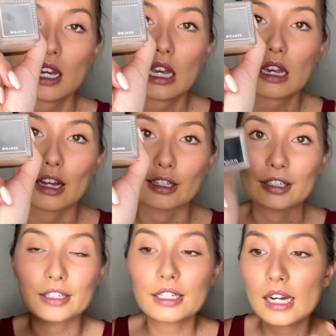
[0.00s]
color.
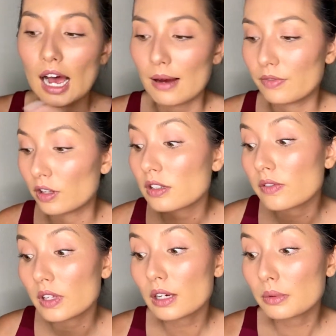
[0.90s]
Um, for those
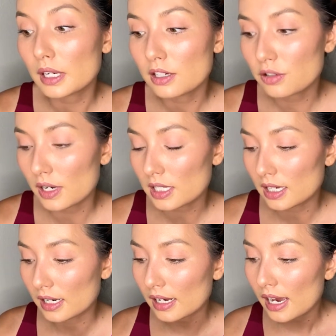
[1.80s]
of you that were
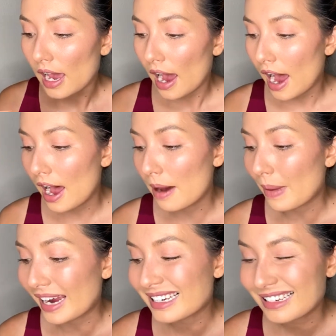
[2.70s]
interested. Um,
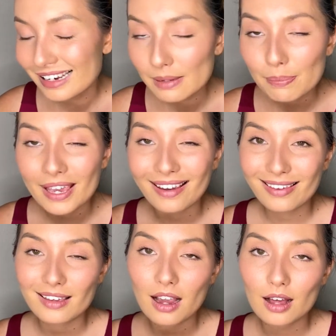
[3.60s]
I did
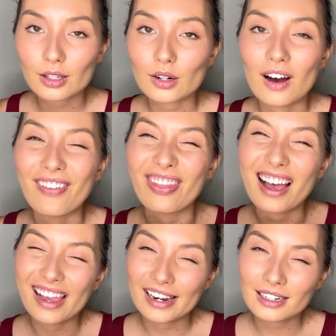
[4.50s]
pick the color
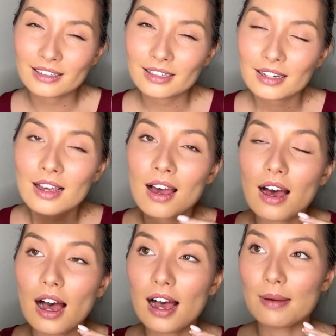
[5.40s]
online
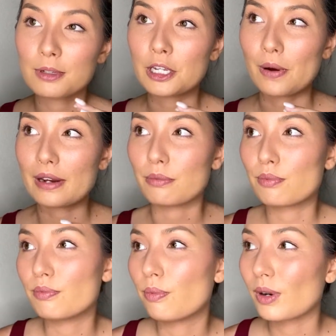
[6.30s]
um, so I
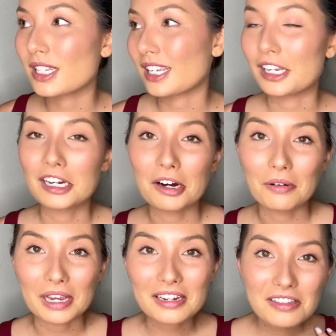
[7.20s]
wasn't, you know,
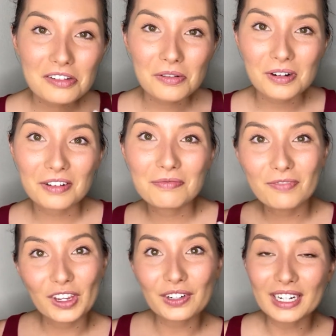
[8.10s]
in store
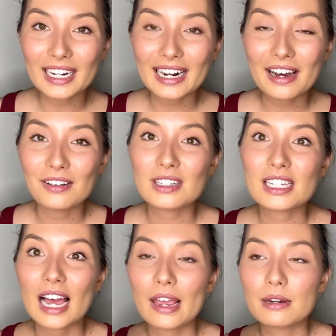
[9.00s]
figuring it out.
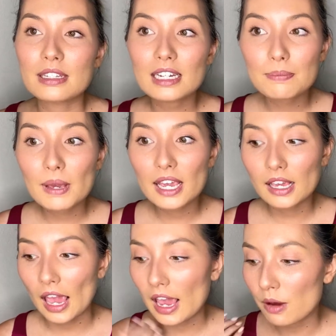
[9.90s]
I did pick
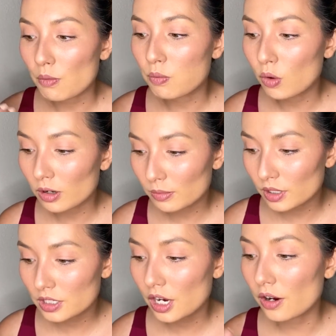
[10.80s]
a
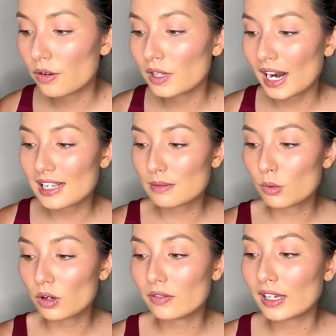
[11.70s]
warmer tone that has
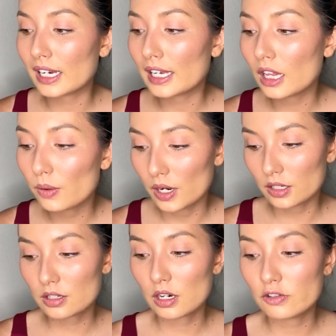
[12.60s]
more of like a yellow
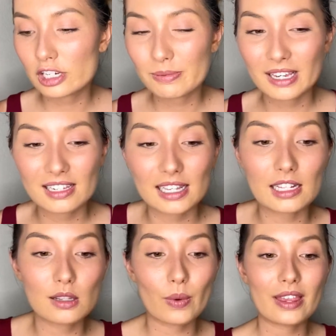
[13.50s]
undertone just because
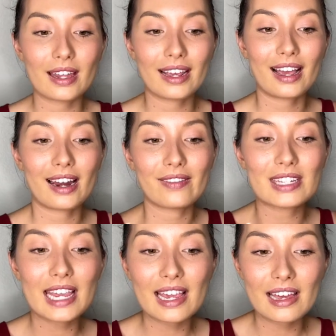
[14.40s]
that's the way that I kind of
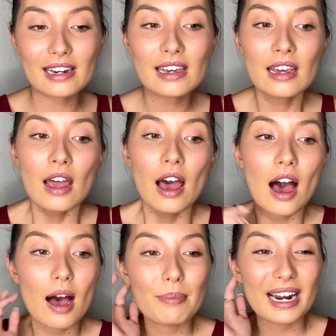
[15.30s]
tan.
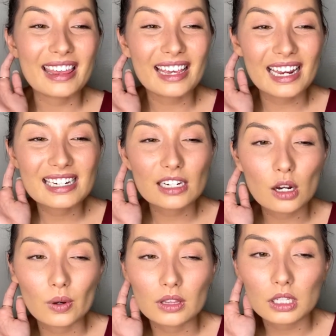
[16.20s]
Um, but I think I did
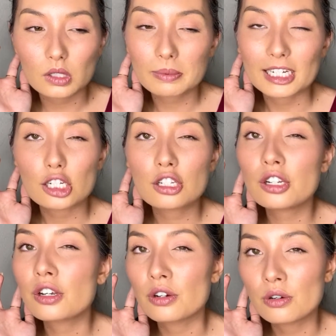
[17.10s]
go a little bit
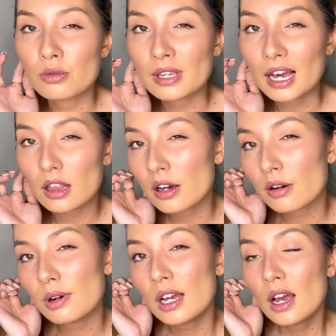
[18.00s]
too
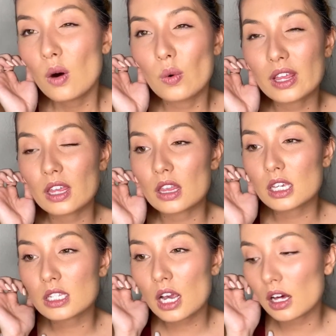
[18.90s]
yellow with
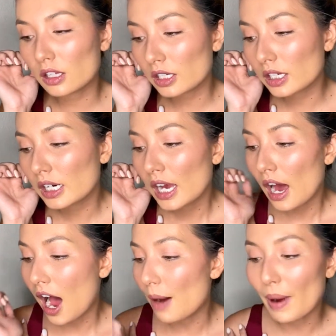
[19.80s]
this color.
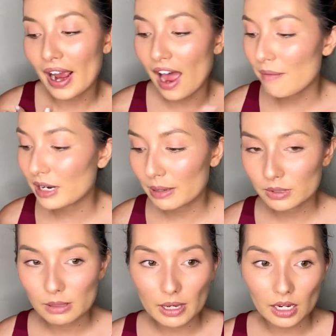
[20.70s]
Um, I have been
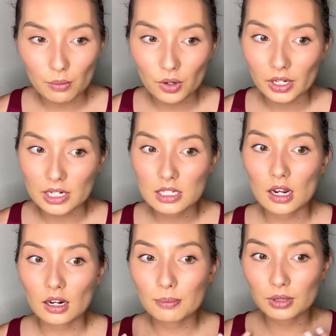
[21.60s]
able to make it work. It's
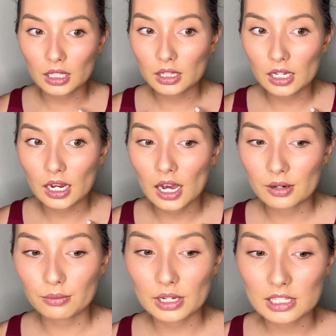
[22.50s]
not completely
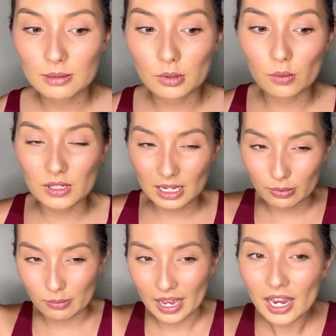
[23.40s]
unreasonable once I
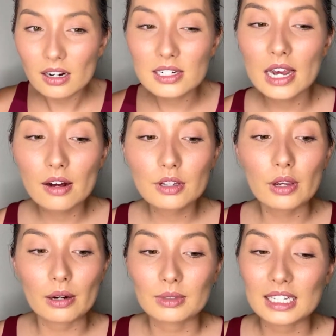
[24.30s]
pull my hair down. You
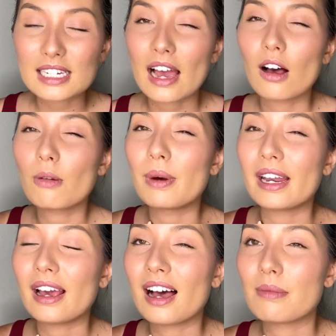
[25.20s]
can't really tell,
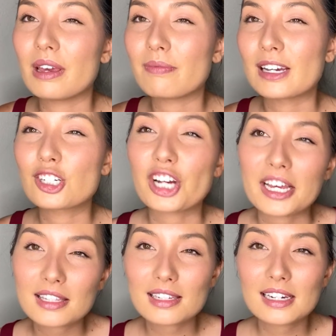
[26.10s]
but um, if my
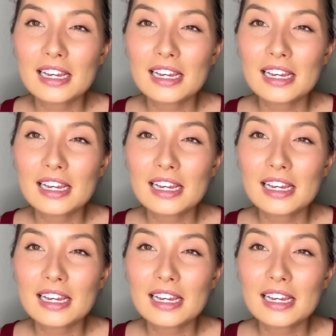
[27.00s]
chest